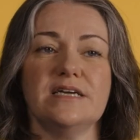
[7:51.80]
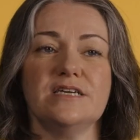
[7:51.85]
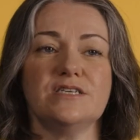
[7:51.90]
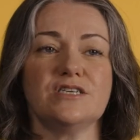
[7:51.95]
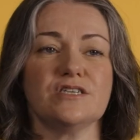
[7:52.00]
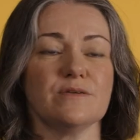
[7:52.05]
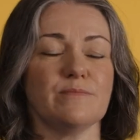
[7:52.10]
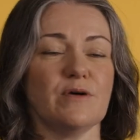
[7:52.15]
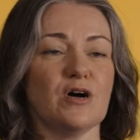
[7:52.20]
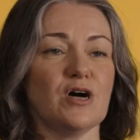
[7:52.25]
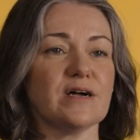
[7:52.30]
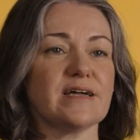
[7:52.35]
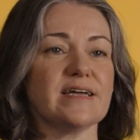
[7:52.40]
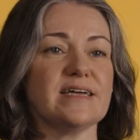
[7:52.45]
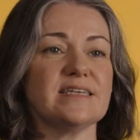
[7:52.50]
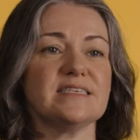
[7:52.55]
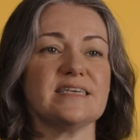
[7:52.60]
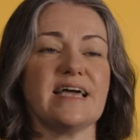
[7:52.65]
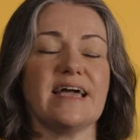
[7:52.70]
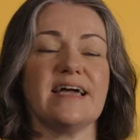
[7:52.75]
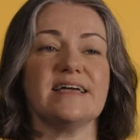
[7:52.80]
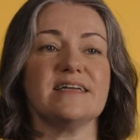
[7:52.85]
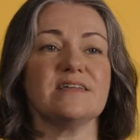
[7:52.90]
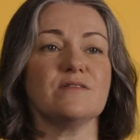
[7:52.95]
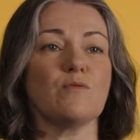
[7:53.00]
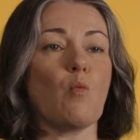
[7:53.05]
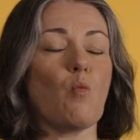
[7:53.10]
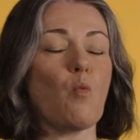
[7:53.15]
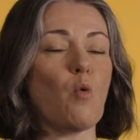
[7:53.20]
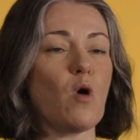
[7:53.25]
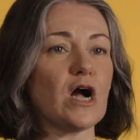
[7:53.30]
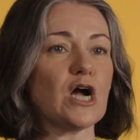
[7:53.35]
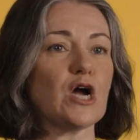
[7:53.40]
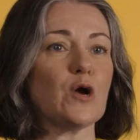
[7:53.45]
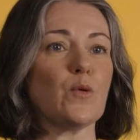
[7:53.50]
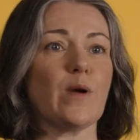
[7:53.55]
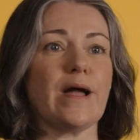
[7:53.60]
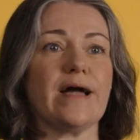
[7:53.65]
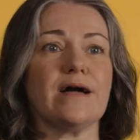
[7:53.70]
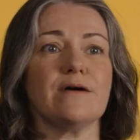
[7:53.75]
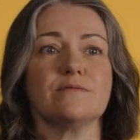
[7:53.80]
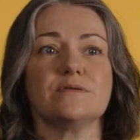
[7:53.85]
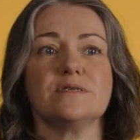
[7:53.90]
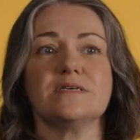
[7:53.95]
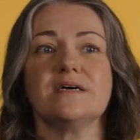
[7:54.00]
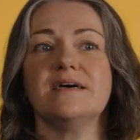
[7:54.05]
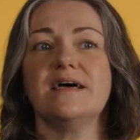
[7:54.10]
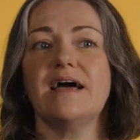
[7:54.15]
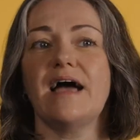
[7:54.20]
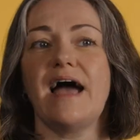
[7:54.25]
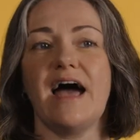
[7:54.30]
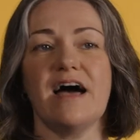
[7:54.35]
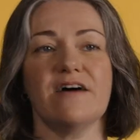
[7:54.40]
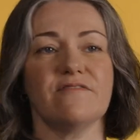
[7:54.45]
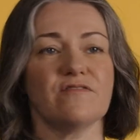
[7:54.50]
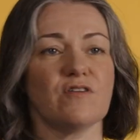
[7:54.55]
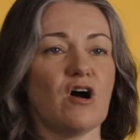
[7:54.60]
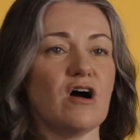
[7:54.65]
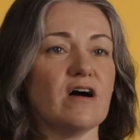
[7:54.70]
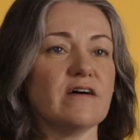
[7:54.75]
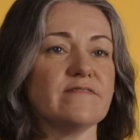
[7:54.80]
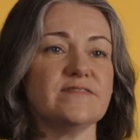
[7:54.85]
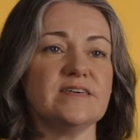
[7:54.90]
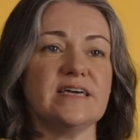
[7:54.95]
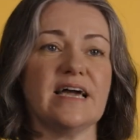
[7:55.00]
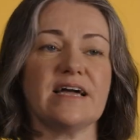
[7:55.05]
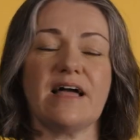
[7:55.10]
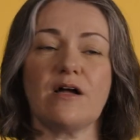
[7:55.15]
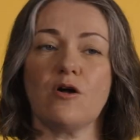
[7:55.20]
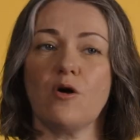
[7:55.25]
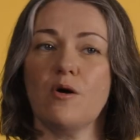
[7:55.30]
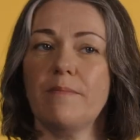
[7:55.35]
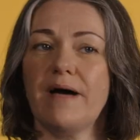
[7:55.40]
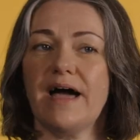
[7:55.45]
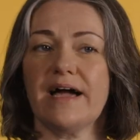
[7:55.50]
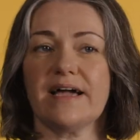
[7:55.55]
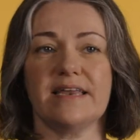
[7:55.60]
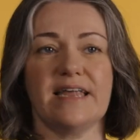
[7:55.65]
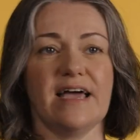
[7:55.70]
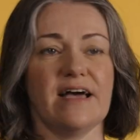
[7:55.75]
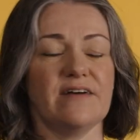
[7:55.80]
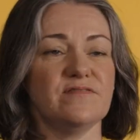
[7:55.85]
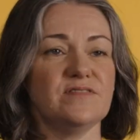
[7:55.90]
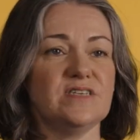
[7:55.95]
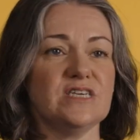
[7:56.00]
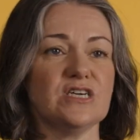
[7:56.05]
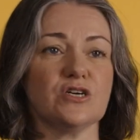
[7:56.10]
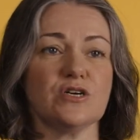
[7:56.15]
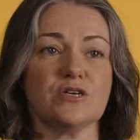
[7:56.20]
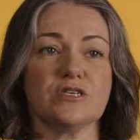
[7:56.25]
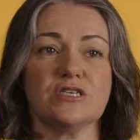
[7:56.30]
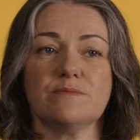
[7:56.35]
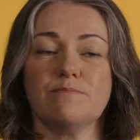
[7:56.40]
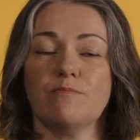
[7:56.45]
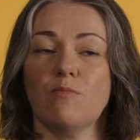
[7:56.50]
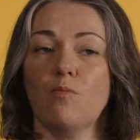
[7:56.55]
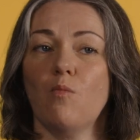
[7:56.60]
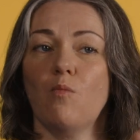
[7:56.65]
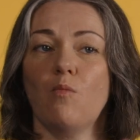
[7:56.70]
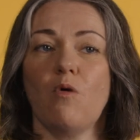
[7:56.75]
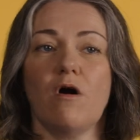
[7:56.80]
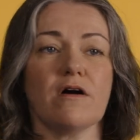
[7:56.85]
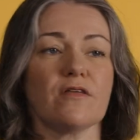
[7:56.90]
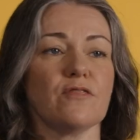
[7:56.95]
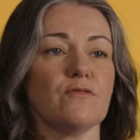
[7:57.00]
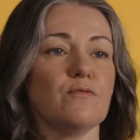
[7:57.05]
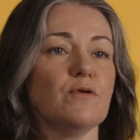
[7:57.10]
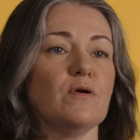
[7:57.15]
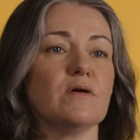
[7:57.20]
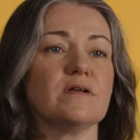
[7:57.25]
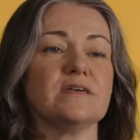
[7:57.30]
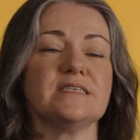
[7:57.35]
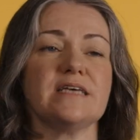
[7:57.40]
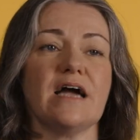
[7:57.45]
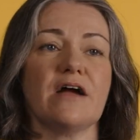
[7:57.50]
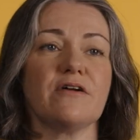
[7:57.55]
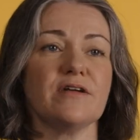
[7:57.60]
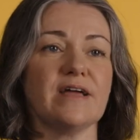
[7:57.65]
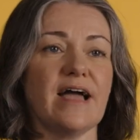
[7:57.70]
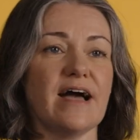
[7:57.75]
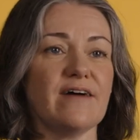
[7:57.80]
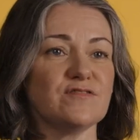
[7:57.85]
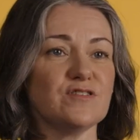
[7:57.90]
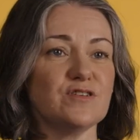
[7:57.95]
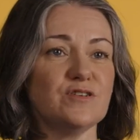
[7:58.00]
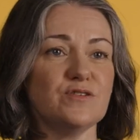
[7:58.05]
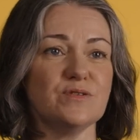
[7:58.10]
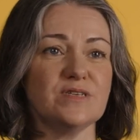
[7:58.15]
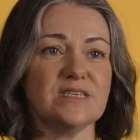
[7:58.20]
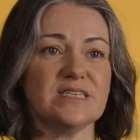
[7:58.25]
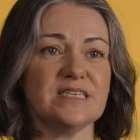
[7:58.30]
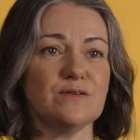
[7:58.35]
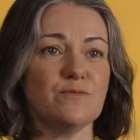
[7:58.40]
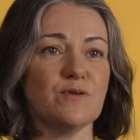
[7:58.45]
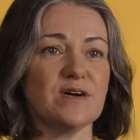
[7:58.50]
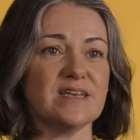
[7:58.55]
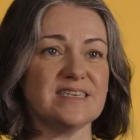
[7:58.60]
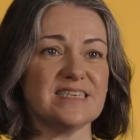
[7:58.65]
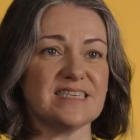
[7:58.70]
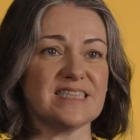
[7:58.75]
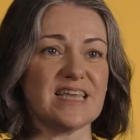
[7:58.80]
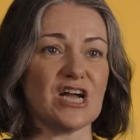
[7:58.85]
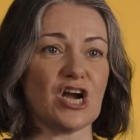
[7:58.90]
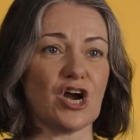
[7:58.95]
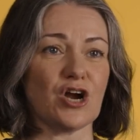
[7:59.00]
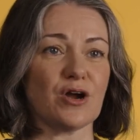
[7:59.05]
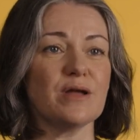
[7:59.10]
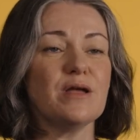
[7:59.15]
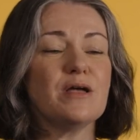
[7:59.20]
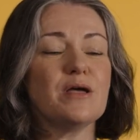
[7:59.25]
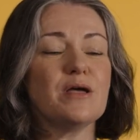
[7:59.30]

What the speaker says: each of the pockets and walk around, have coffee, go back and have dinners, walk through on a Saturday afternoon to see what is there.